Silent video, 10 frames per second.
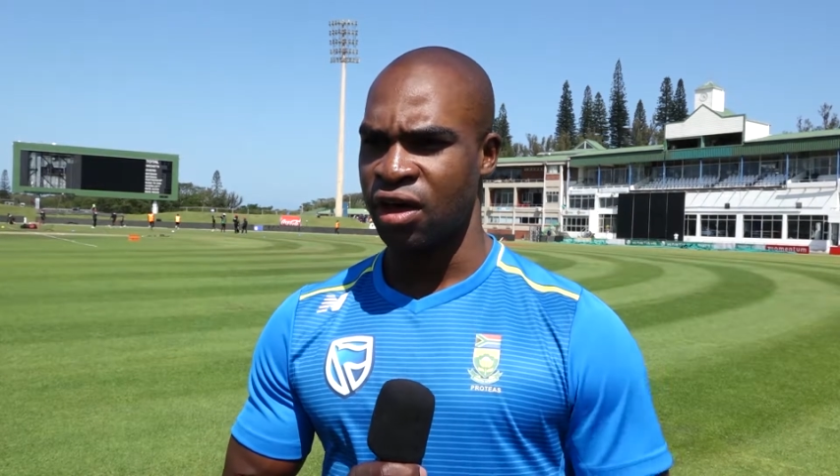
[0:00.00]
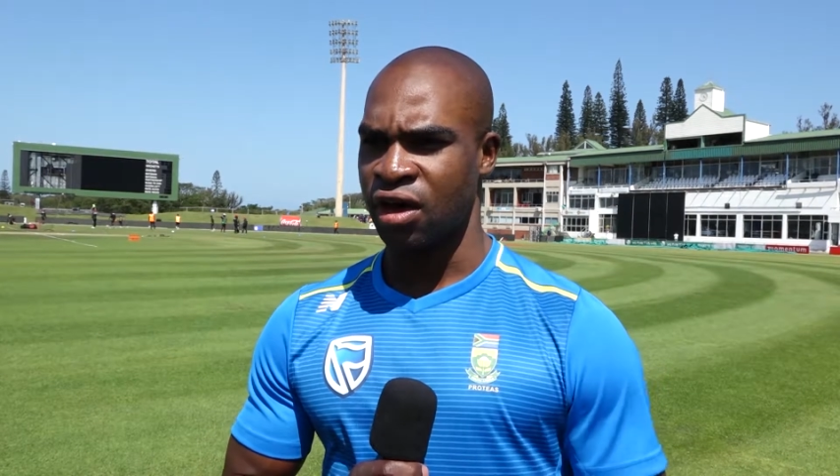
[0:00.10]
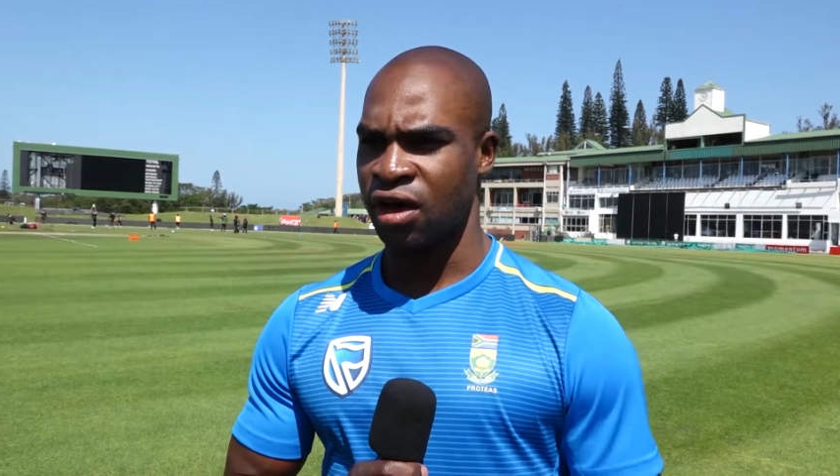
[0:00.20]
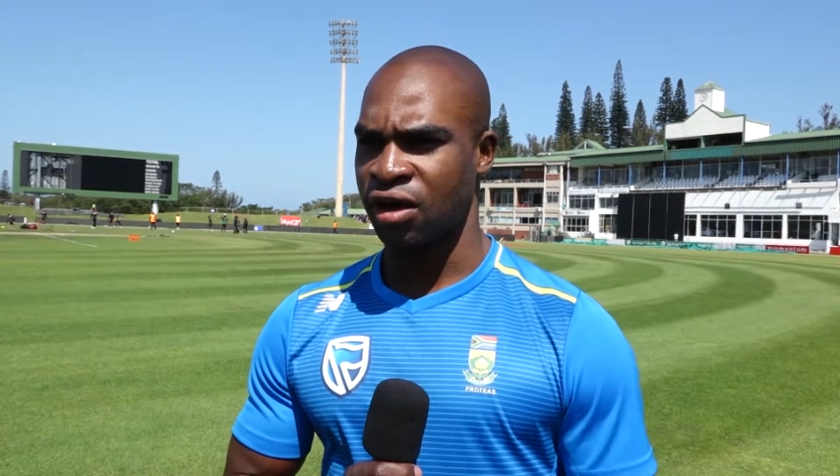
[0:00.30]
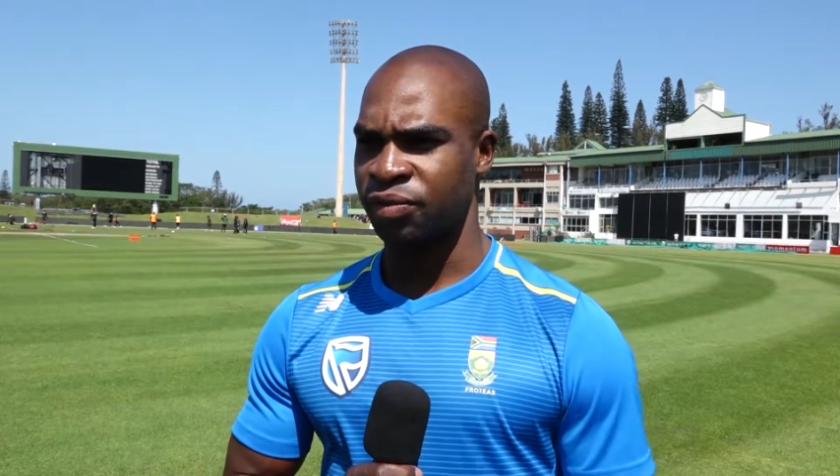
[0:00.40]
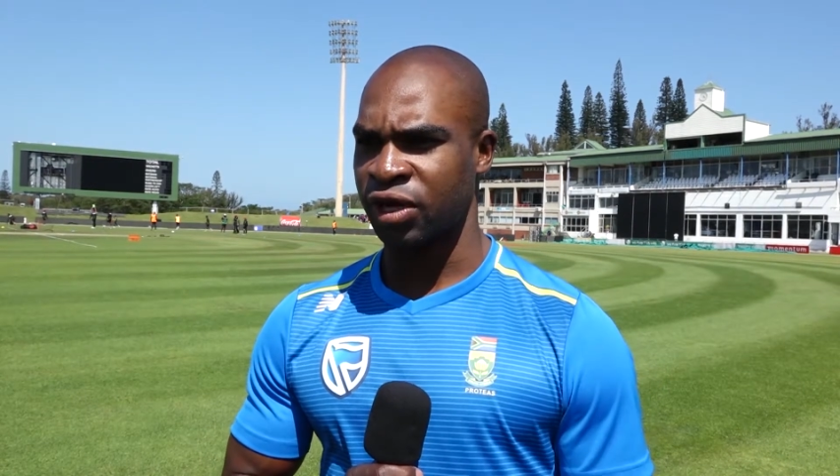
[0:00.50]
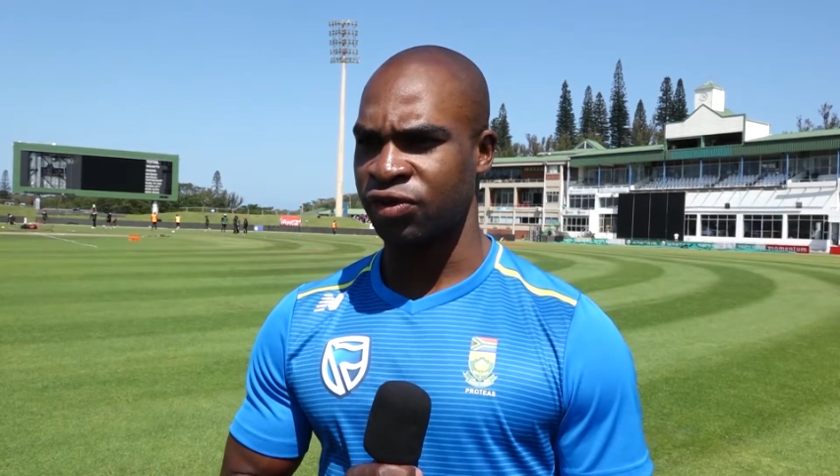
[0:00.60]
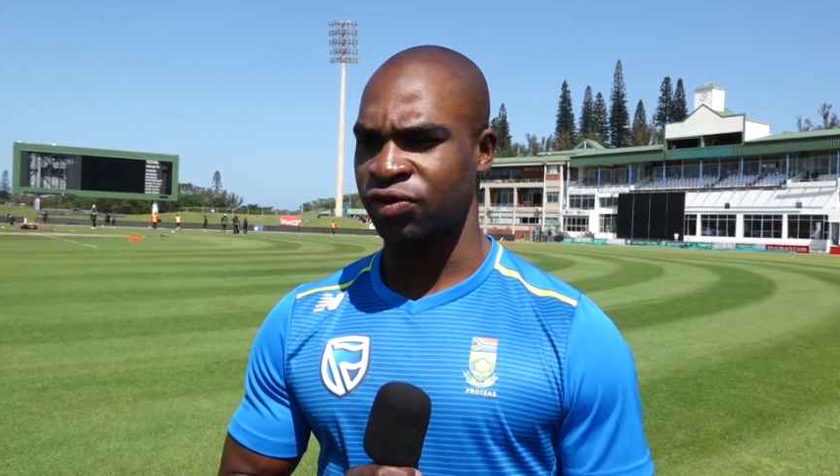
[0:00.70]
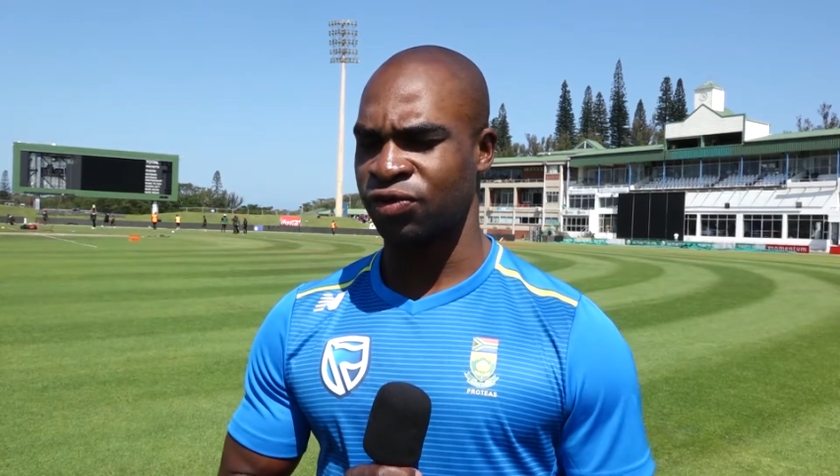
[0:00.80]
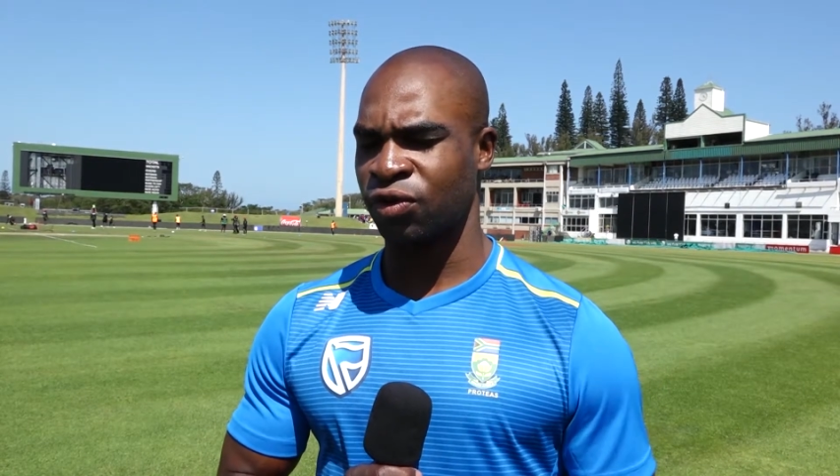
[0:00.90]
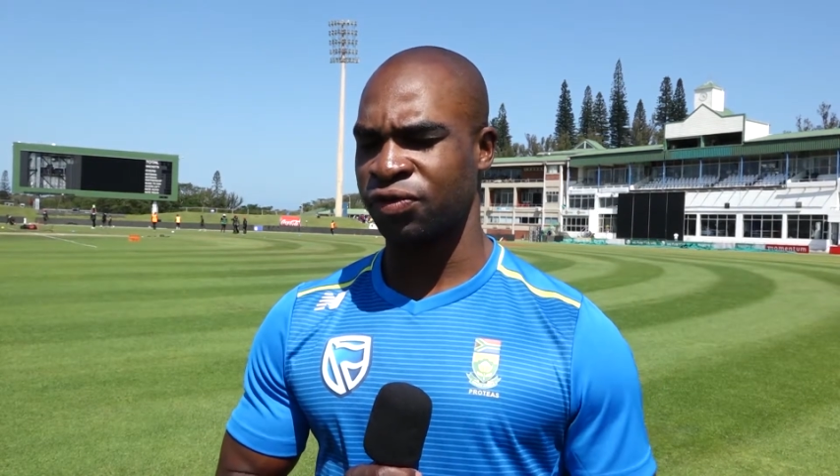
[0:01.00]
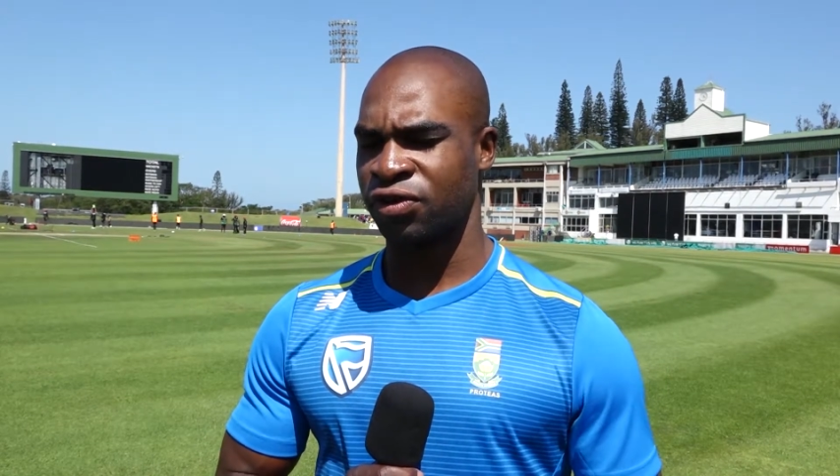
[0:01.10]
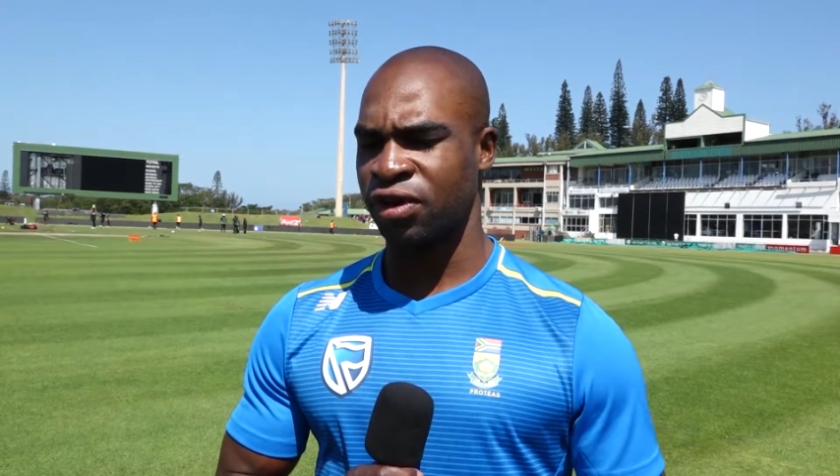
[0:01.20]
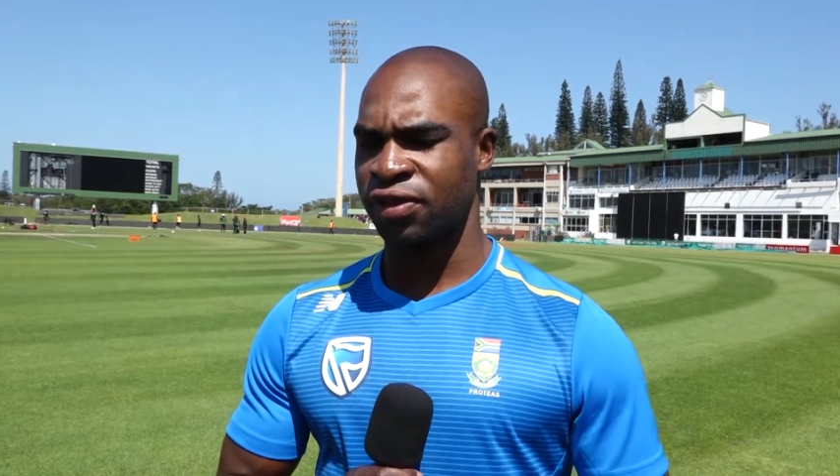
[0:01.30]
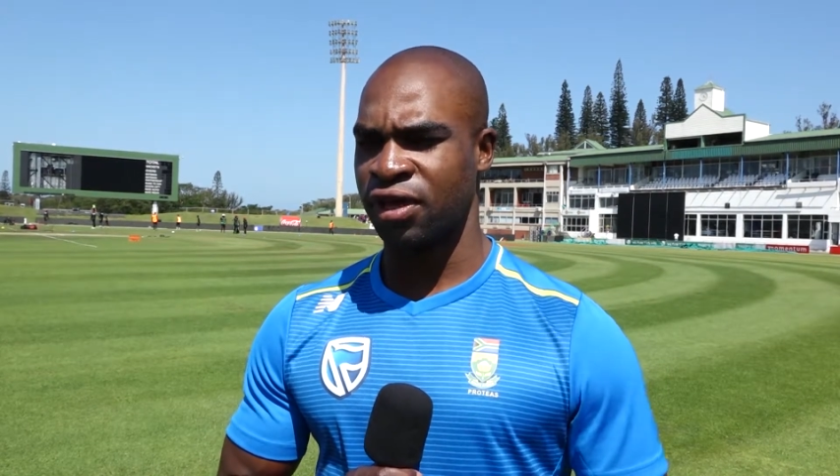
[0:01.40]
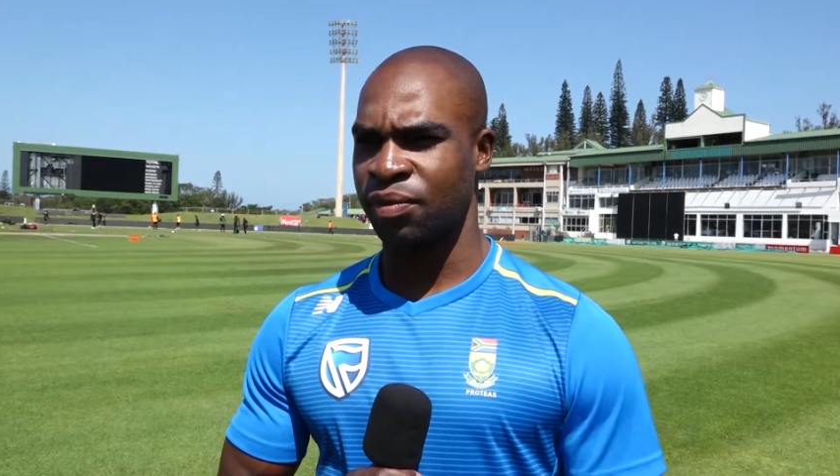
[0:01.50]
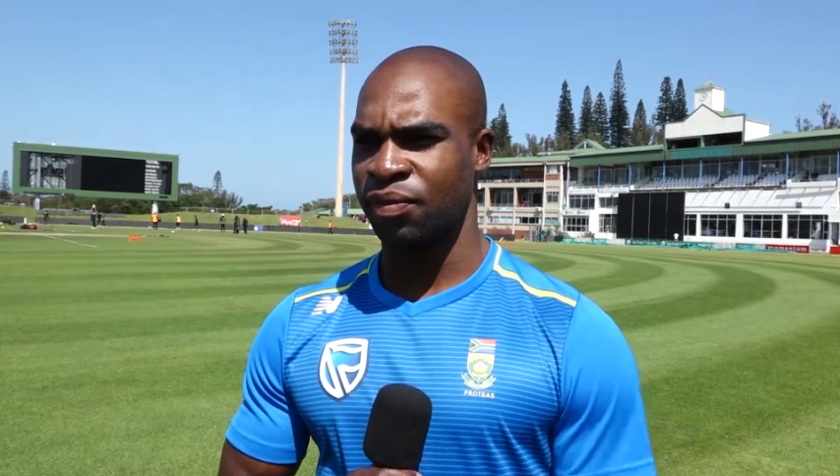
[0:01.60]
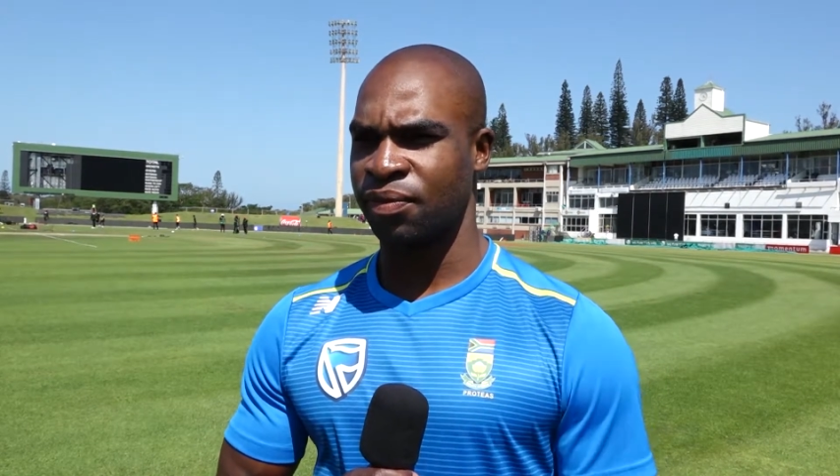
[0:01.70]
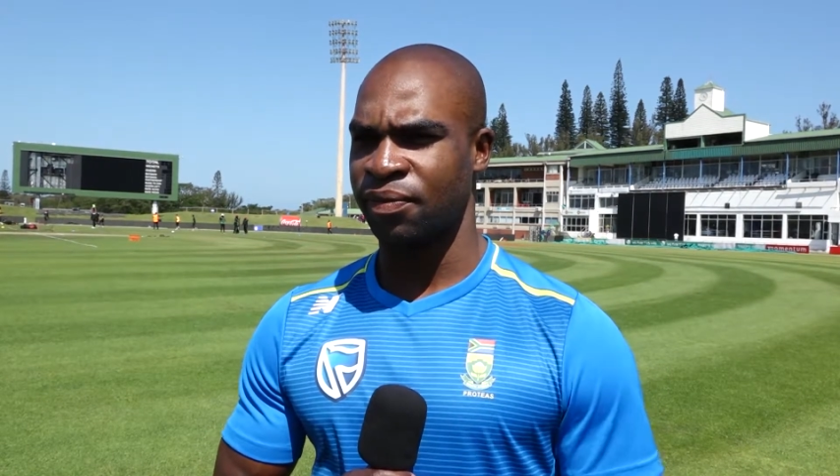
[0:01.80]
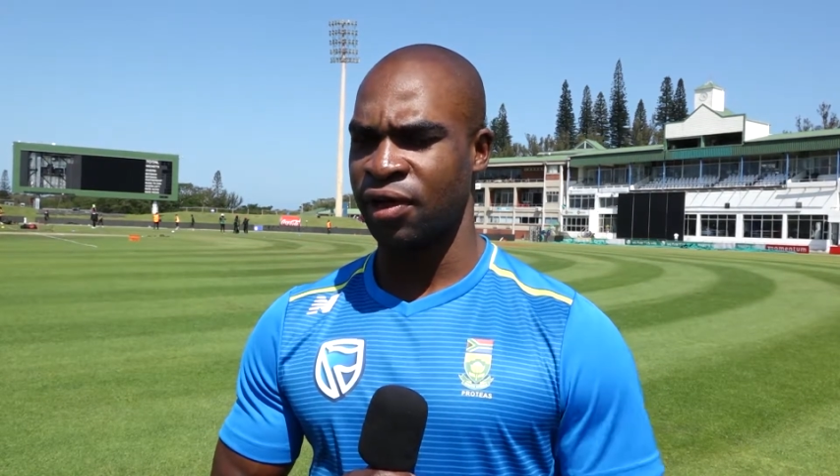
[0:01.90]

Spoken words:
You know, sort of showed them